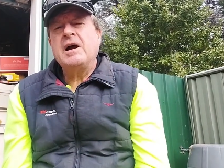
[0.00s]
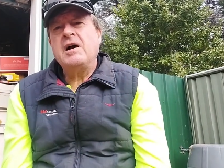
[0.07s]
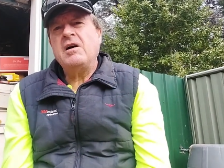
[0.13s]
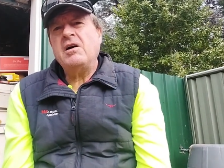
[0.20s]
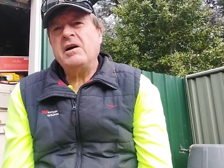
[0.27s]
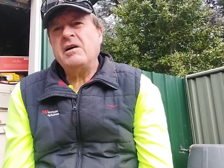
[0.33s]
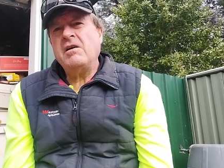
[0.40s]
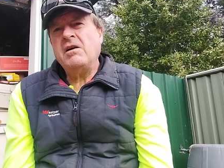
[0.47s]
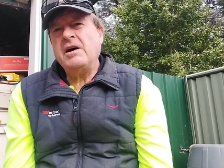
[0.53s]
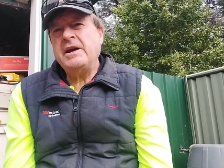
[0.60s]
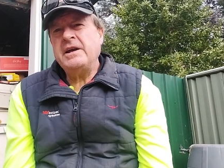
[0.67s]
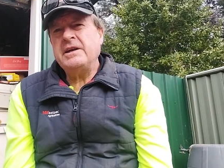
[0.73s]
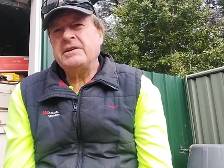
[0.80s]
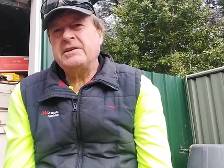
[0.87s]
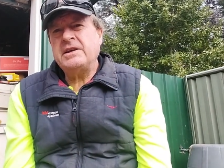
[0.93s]

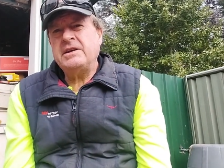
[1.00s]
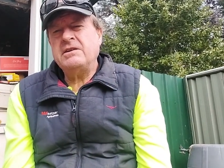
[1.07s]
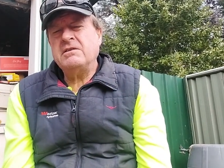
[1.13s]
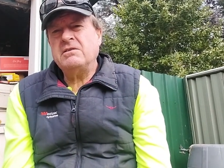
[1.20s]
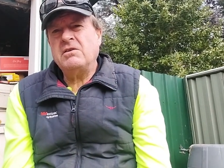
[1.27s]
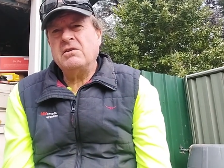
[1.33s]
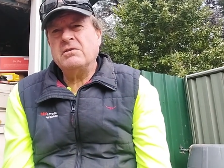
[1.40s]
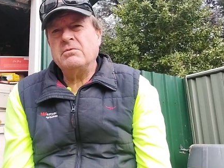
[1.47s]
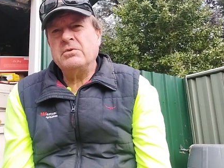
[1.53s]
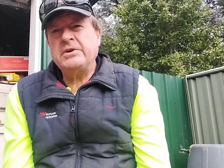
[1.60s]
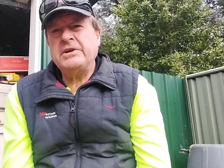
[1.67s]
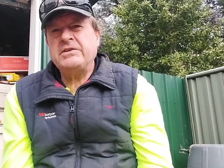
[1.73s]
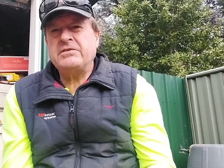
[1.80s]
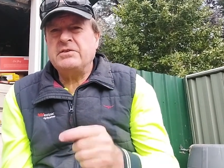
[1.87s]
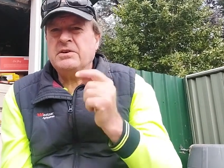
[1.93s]
I did a lot of
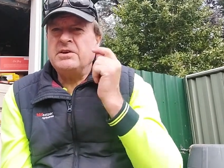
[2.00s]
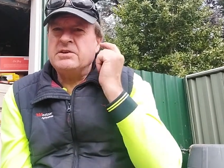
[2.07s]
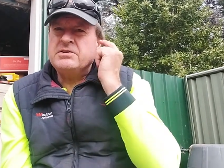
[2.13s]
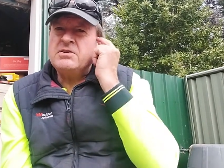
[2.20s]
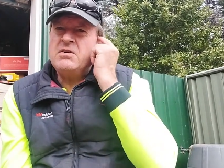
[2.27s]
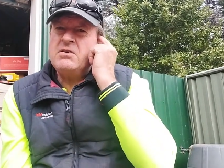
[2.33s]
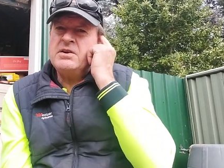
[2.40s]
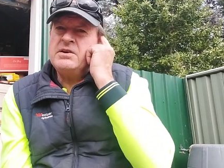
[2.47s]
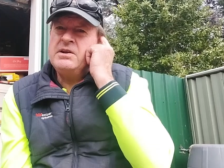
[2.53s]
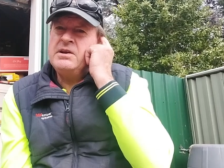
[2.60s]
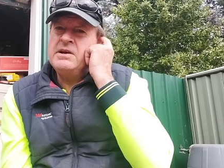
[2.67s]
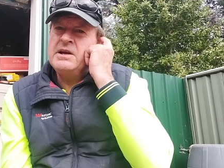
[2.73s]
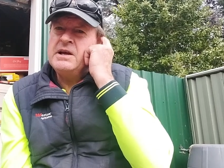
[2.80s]
research on,